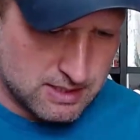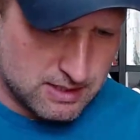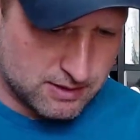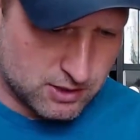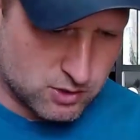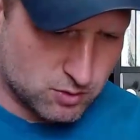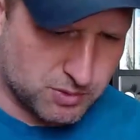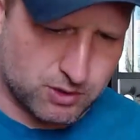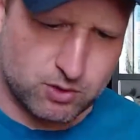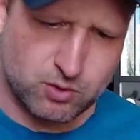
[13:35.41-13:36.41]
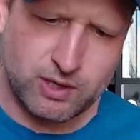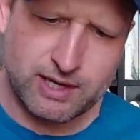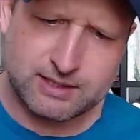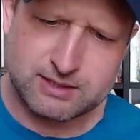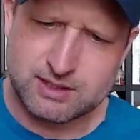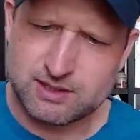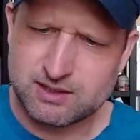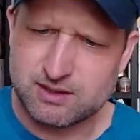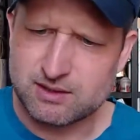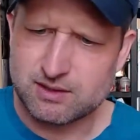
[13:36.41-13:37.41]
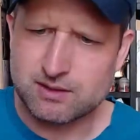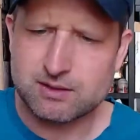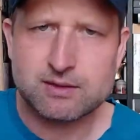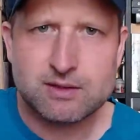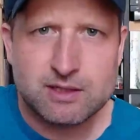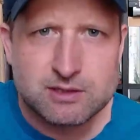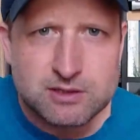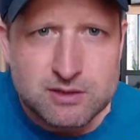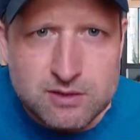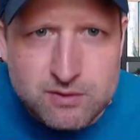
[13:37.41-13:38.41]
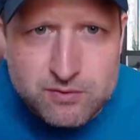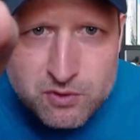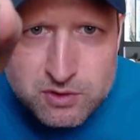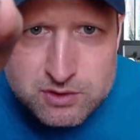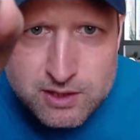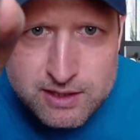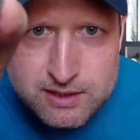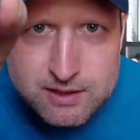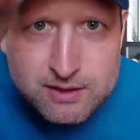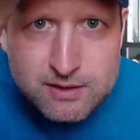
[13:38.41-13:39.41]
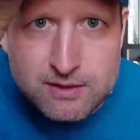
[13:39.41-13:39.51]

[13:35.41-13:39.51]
And there should be 2 heads in here, yeah. That's the first head.